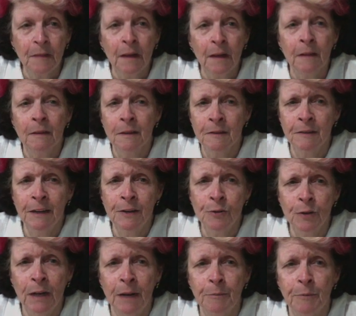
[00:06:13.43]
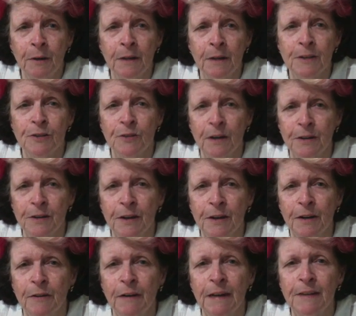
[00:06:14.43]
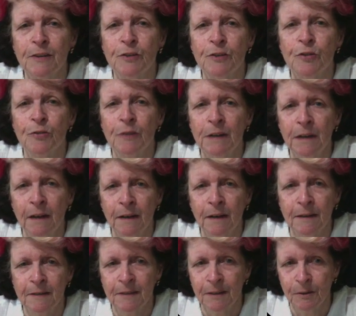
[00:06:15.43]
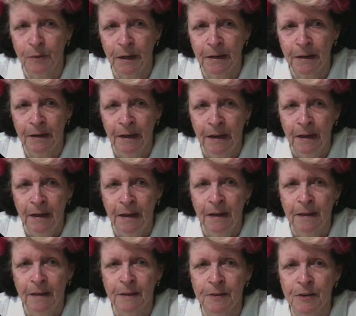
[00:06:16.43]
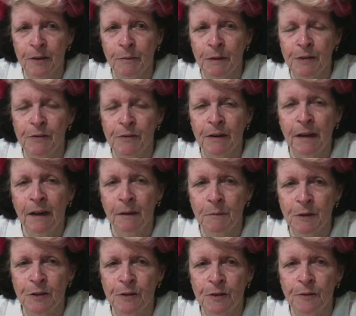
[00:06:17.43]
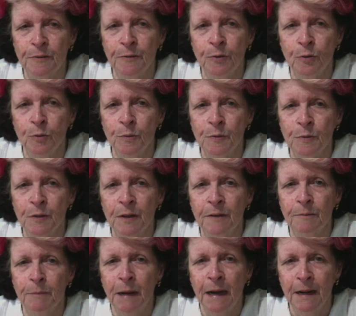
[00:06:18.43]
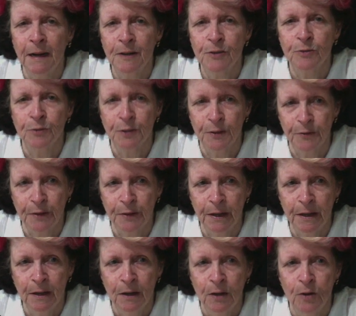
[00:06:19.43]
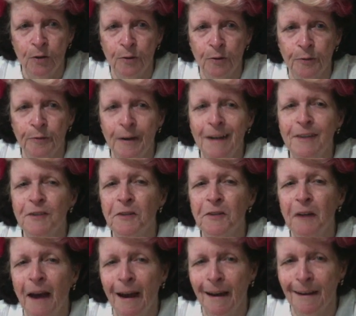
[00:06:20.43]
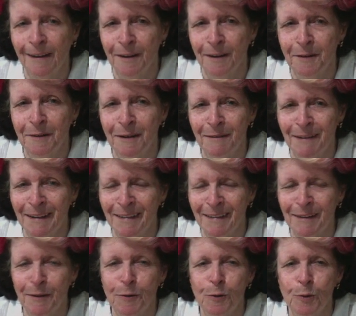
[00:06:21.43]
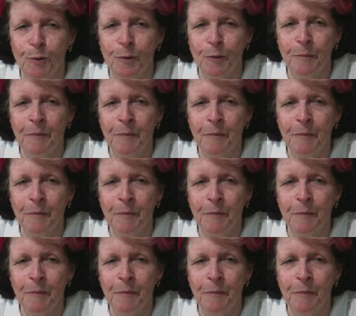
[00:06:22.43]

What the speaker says: The central upright structure creates a tree-like silhouette. The geometric armature forms a partial sphere or fractured halo around the core.